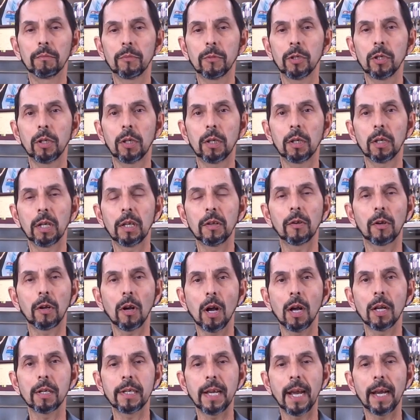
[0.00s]
you can either
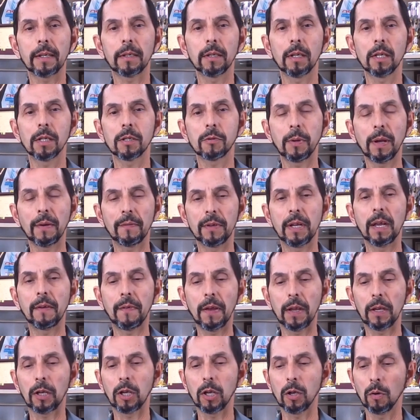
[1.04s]
contact us. We have an
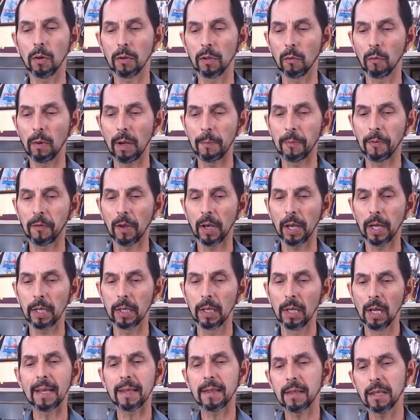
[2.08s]
FAQ on the website.
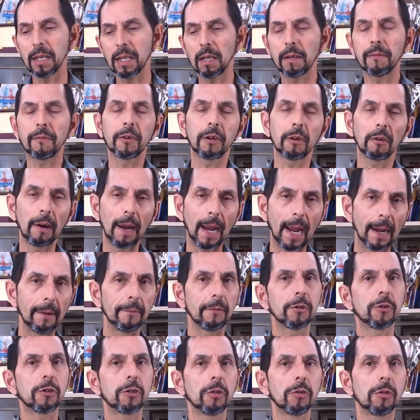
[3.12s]
I think for your
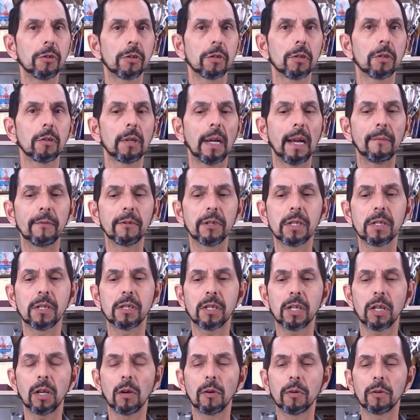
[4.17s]
average user, average
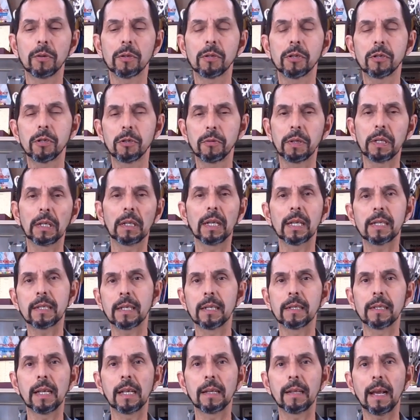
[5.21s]
NC owners doing less
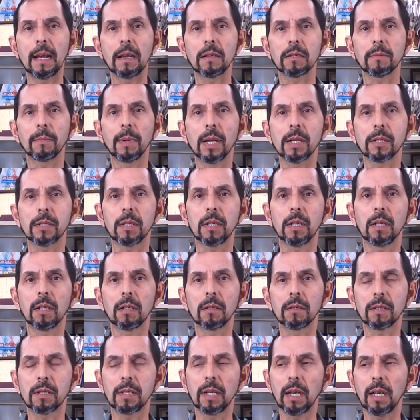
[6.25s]
than 10,000 miles a
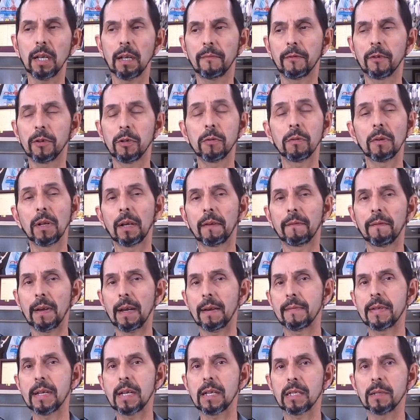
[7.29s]
year, say if you're doing like
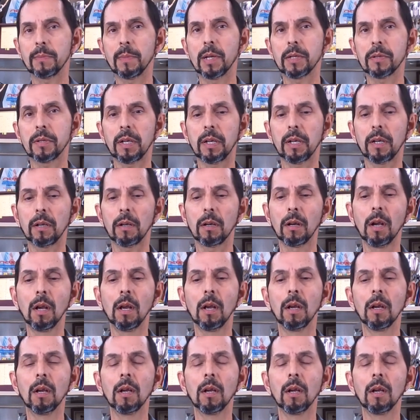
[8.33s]
5,000 miles a year,